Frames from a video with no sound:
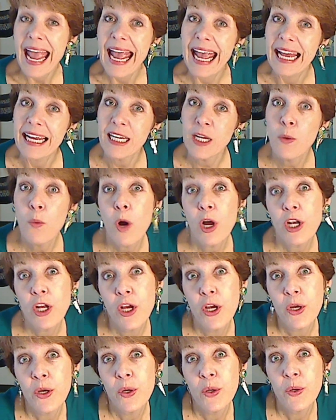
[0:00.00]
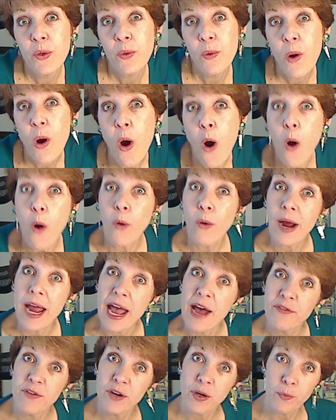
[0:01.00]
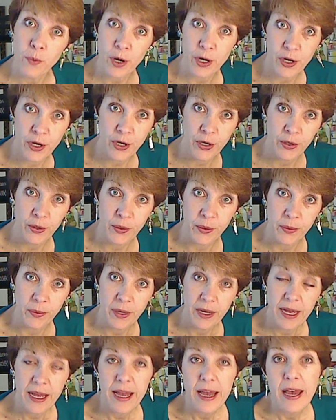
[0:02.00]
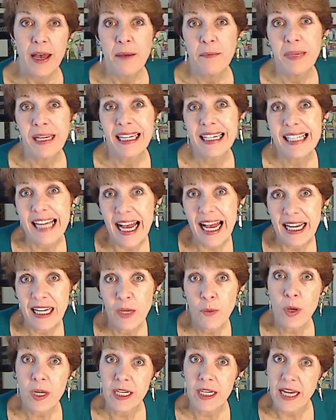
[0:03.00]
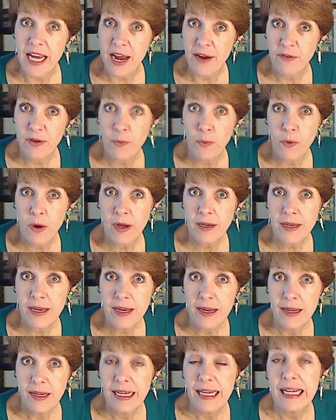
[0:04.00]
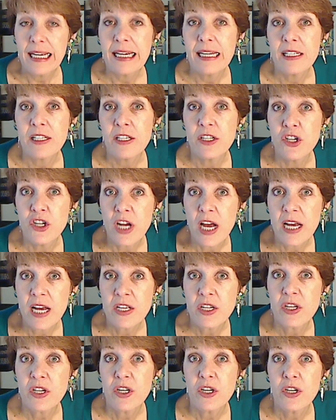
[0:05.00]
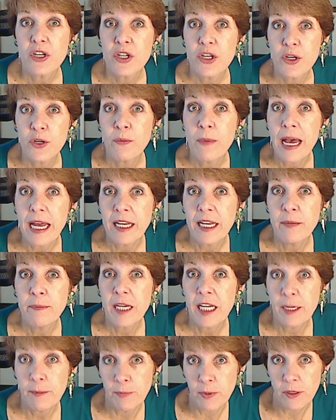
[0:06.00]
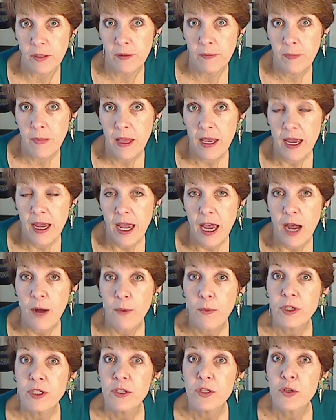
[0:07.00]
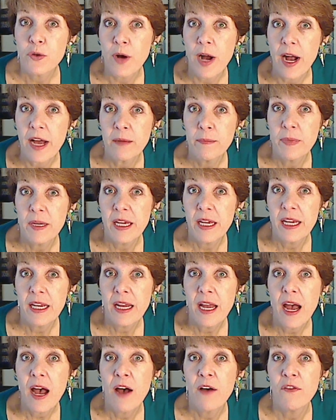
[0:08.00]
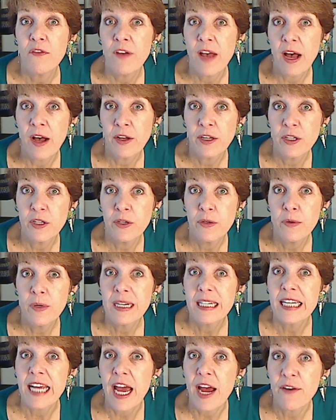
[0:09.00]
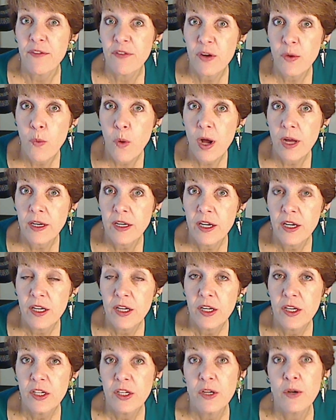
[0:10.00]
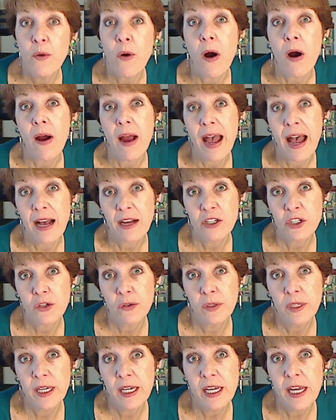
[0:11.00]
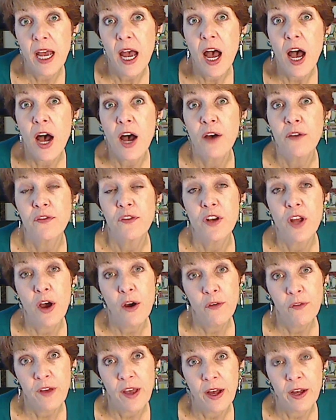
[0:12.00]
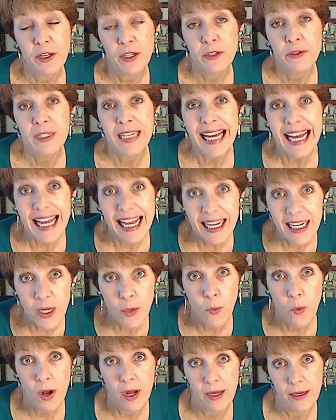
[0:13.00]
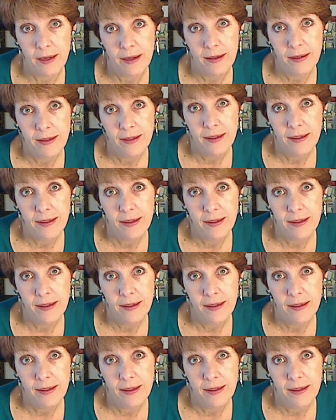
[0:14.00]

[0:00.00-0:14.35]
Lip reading: anyone who or everyone who, because anyone and everyone is just too many people. And when you try to be of value to everyone, you are actually of no value to anyone,